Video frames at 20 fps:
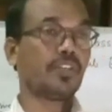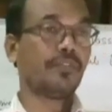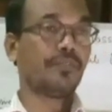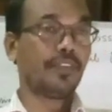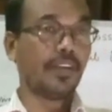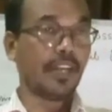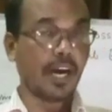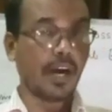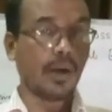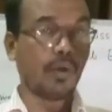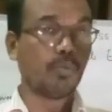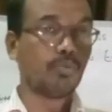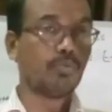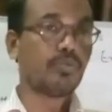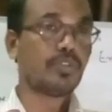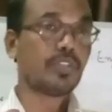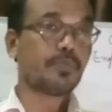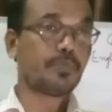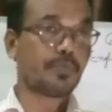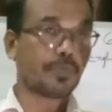of
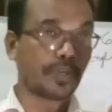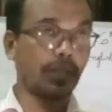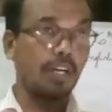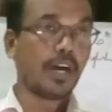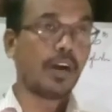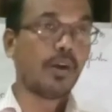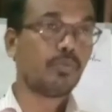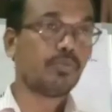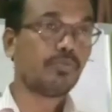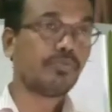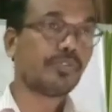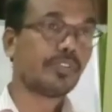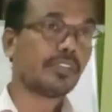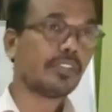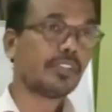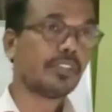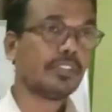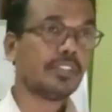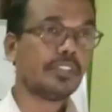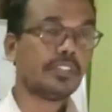nouns,
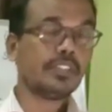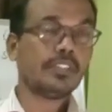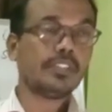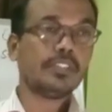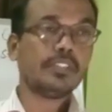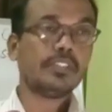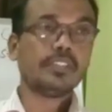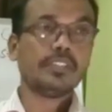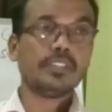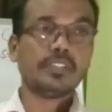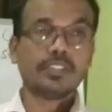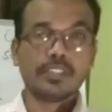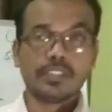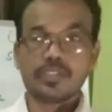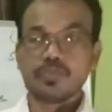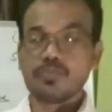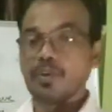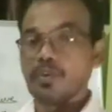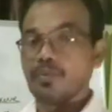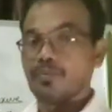pronouns.
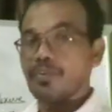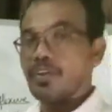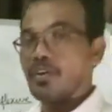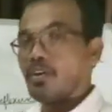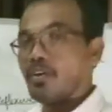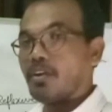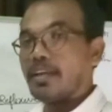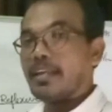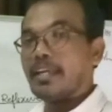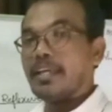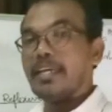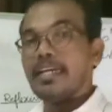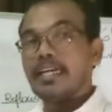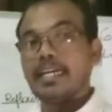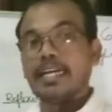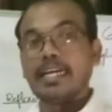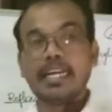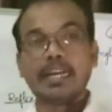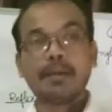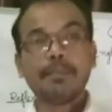That's what we call
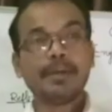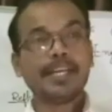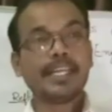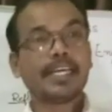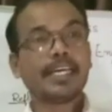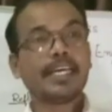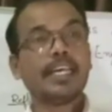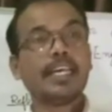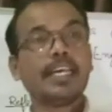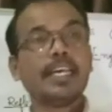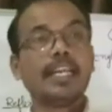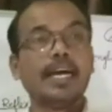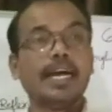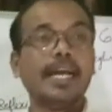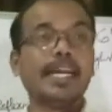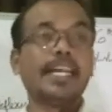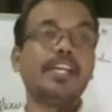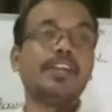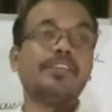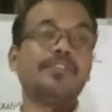grammatical
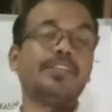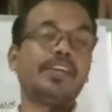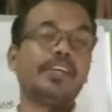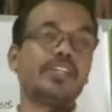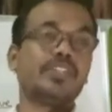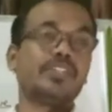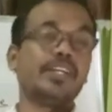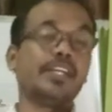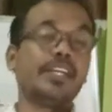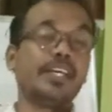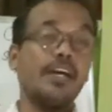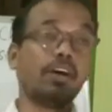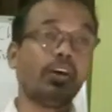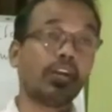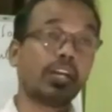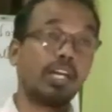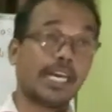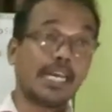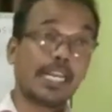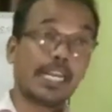identification
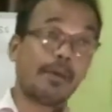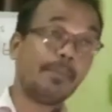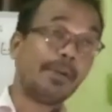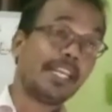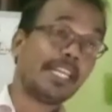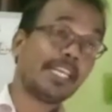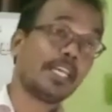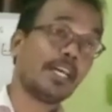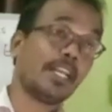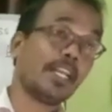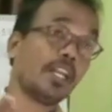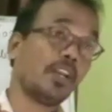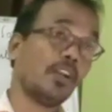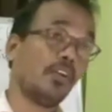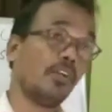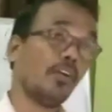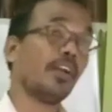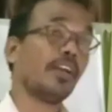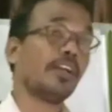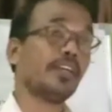or grammatical
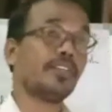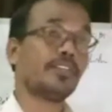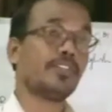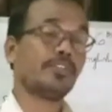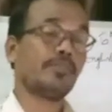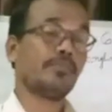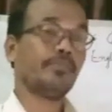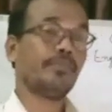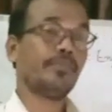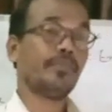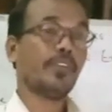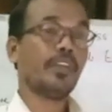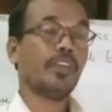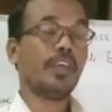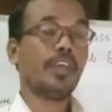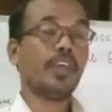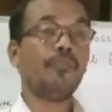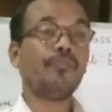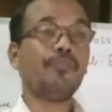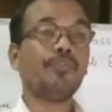knowledge.
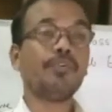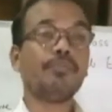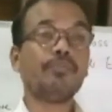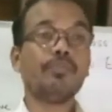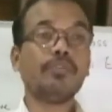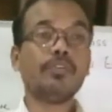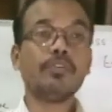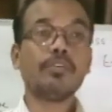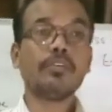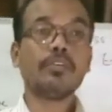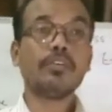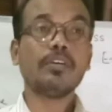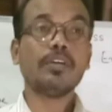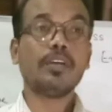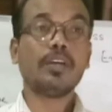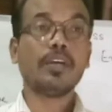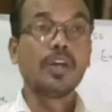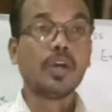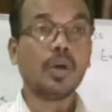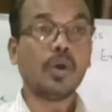If you
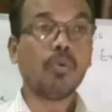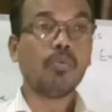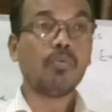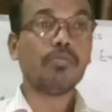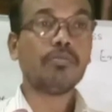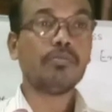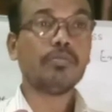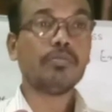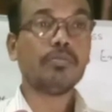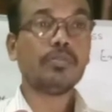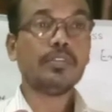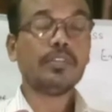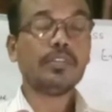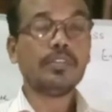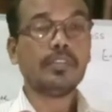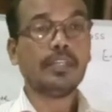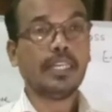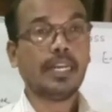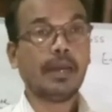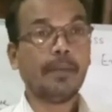grow
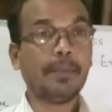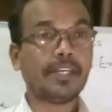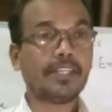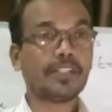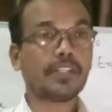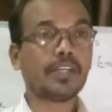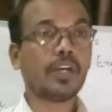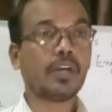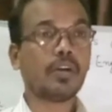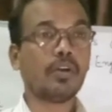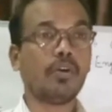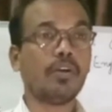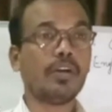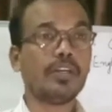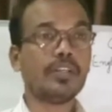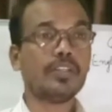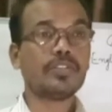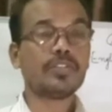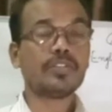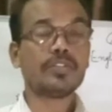grammatical
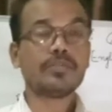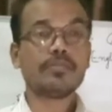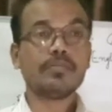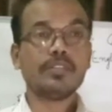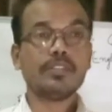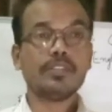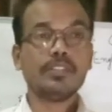knowledge